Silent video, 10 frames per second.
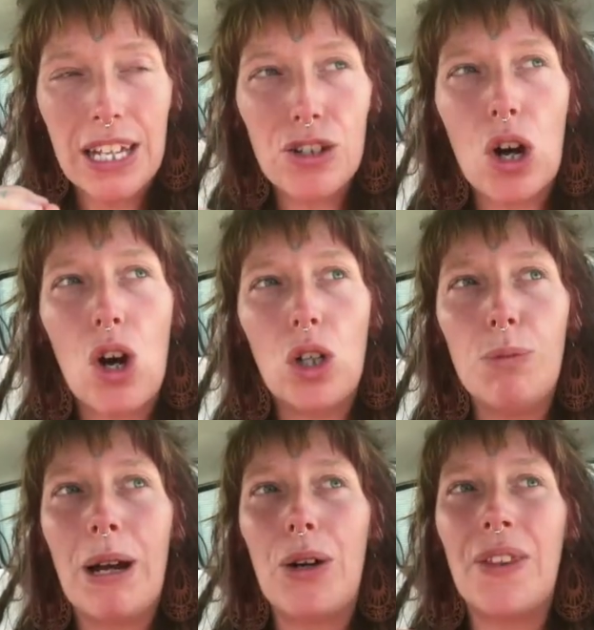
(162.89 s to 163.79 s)
It's all
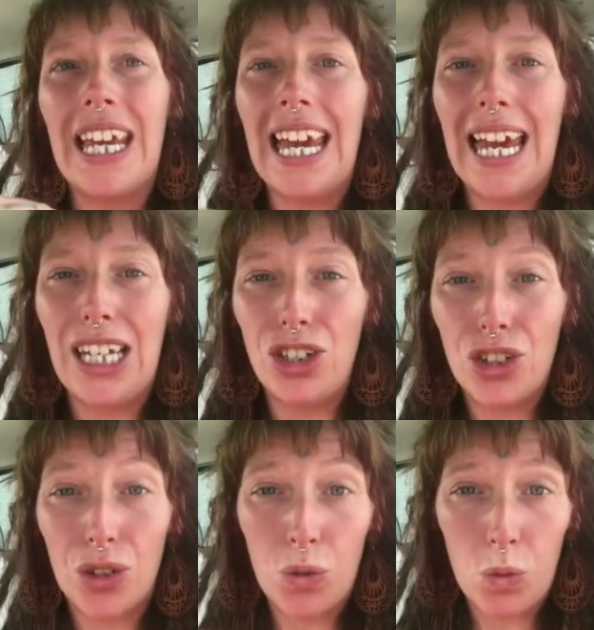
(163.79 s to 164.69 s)
about the
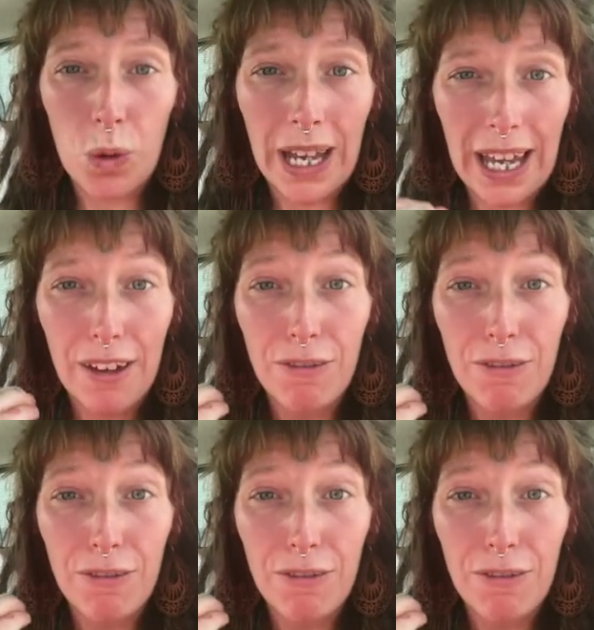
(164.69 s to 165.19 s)
ancient way